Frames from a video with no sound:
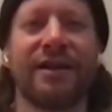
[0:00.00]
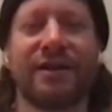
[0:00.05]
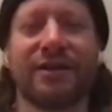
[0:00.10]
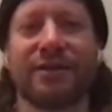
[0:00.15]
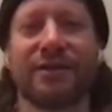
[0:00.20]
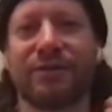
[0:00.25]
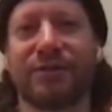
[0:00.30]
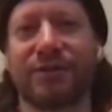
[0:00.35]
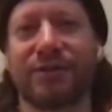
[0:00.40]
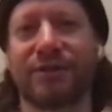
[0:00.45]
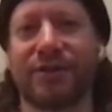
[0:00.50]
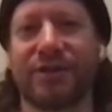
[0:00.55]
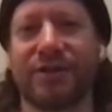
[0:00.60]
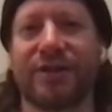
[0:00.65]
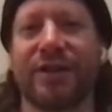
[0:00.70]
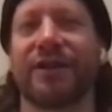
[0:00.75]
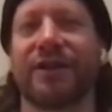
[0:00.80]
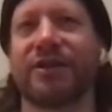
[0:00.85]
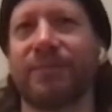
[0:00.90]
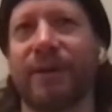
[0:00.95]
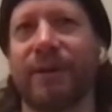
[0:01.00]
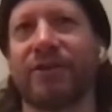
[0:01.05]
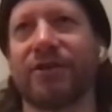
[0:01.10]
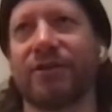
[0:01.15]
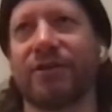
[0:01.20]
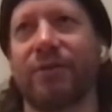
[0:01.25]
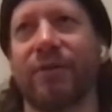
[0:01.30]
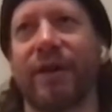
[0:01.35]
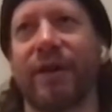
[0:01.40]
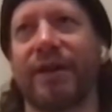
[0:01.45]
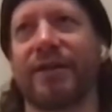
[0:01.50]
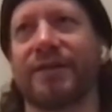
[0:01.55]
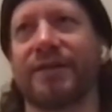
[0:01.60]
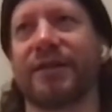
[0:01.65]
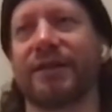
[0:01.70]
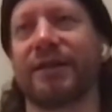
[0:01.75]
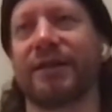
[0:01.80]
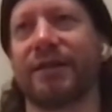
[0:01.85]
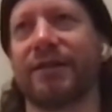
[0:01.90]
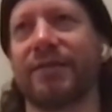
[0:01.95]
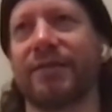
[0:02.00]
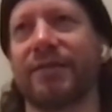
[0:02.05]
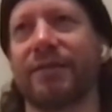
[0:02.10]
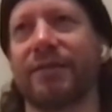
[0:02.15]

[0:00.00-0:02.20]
So it was just like a special way to